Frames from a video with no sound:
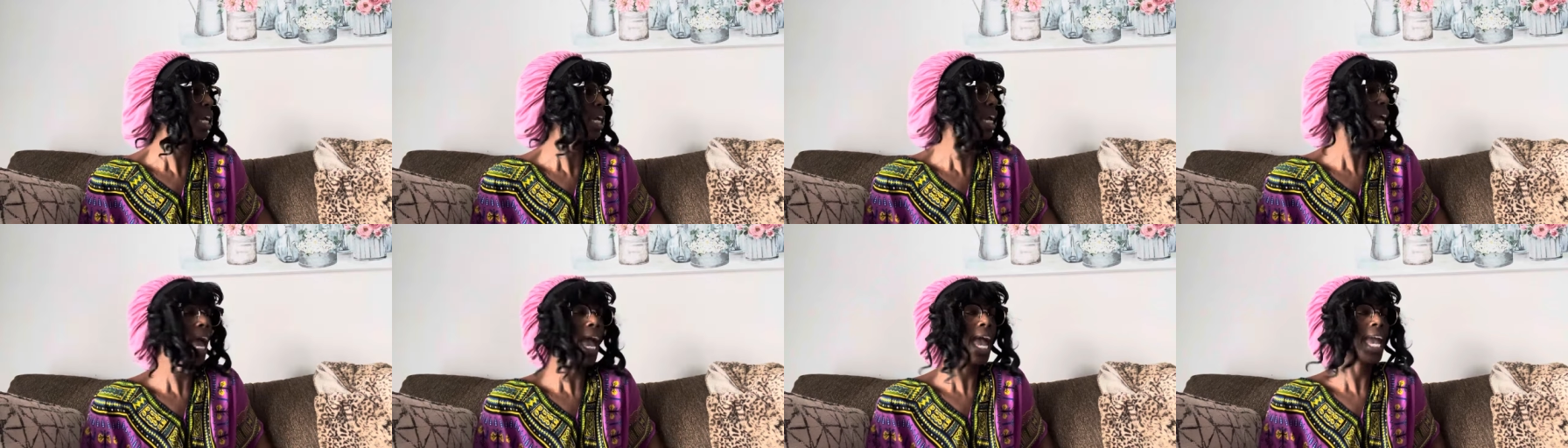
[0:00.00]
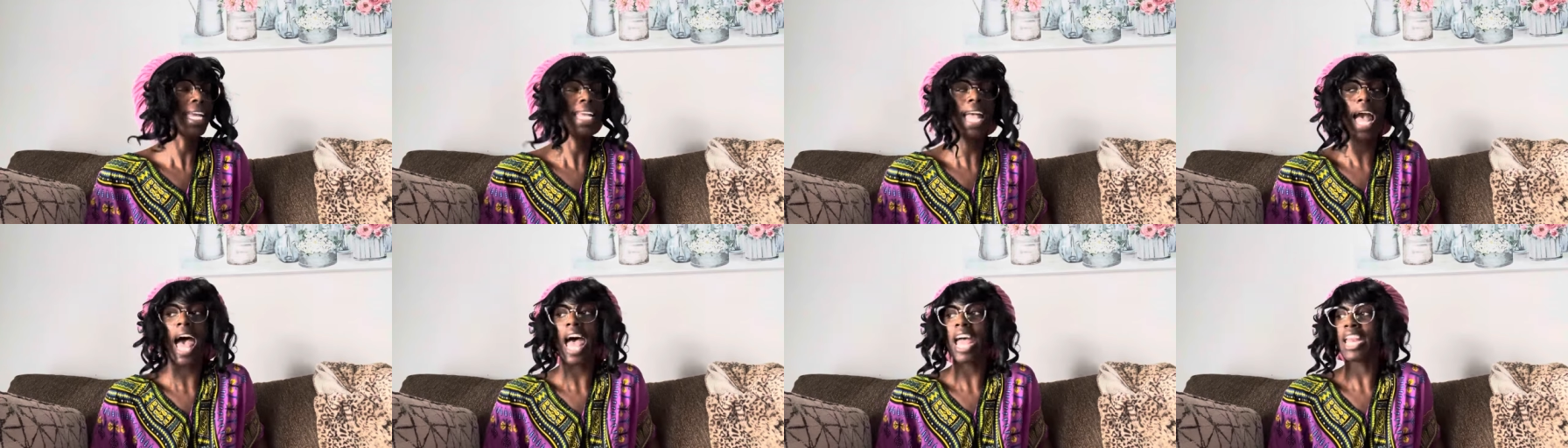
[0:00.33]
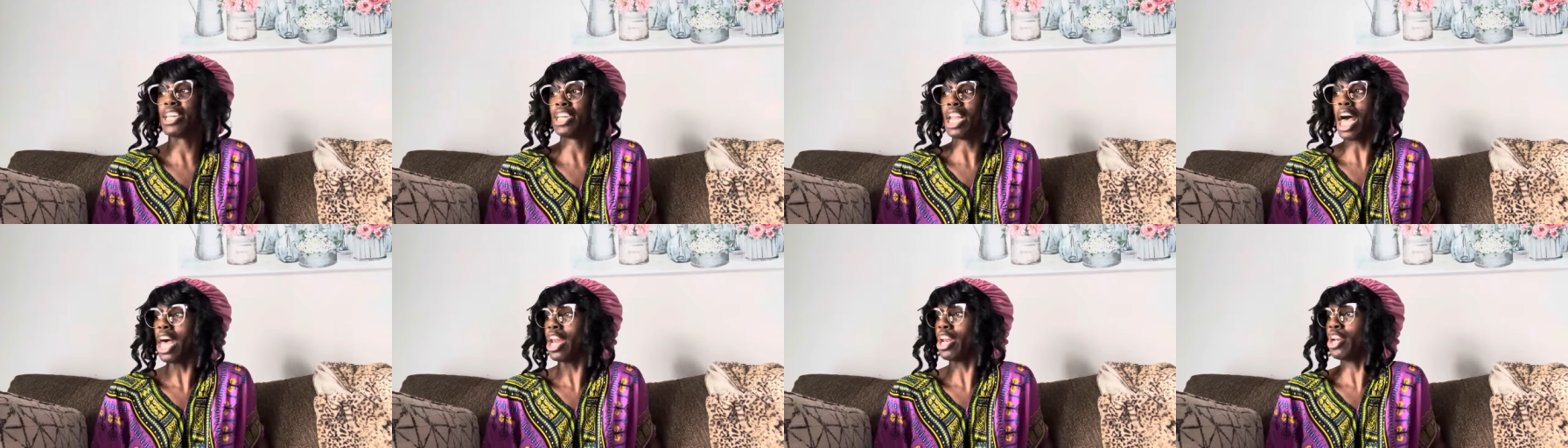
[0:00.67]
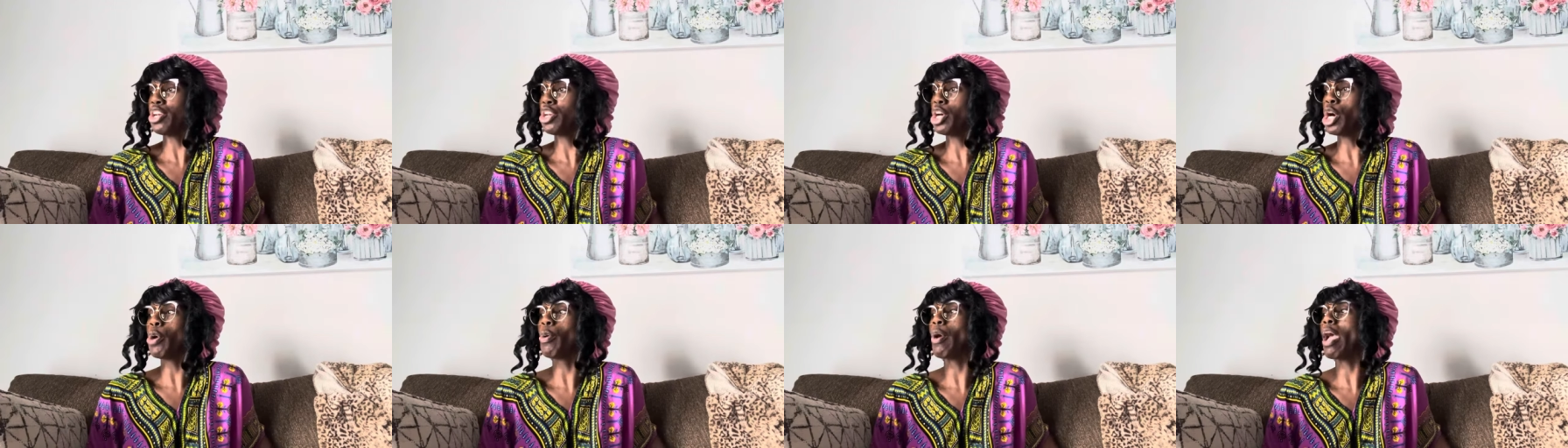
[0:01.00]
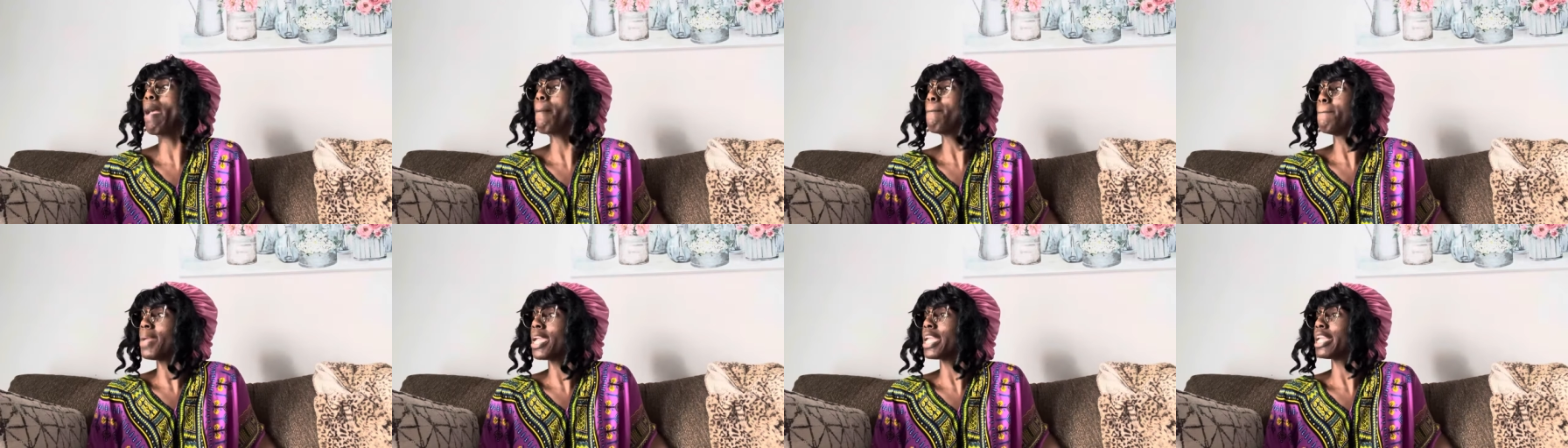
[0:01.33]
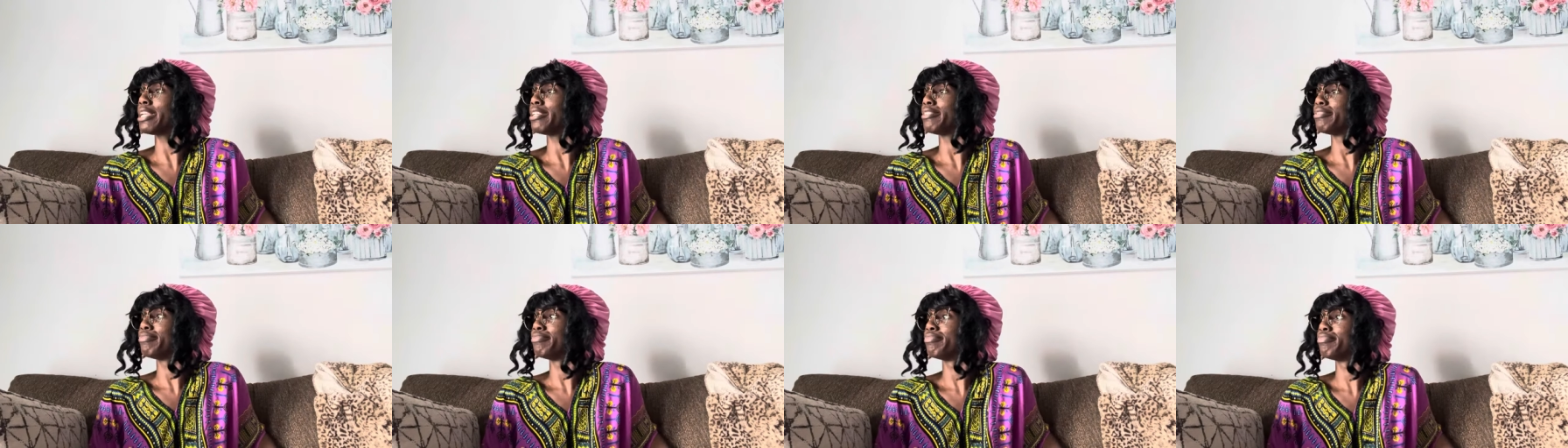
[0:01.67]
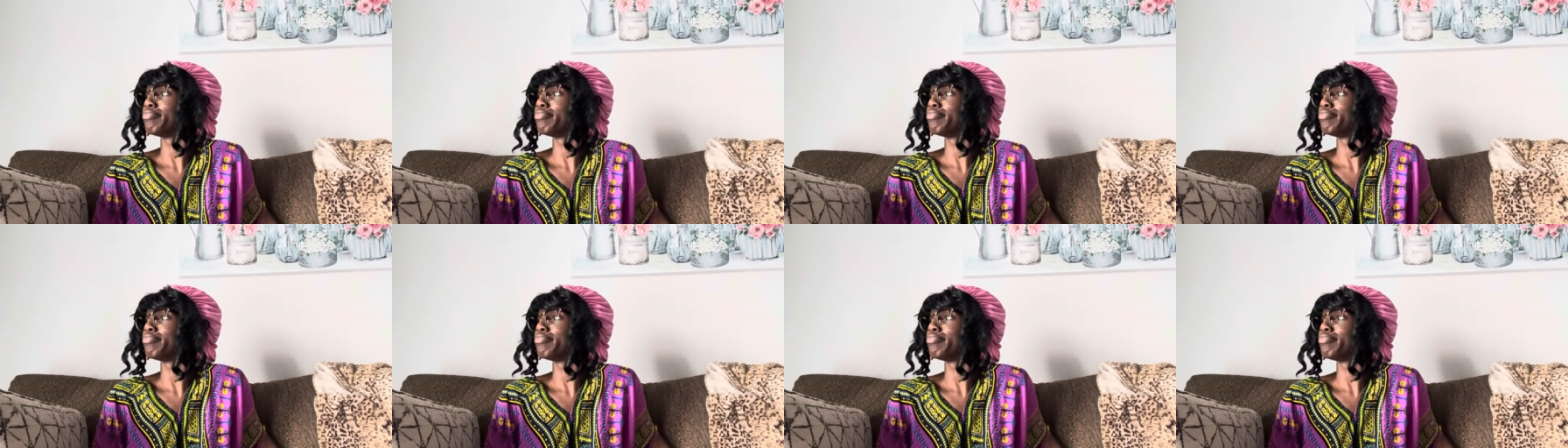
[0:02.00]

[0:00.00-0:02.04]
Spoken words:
It ain't got nothing to do with me.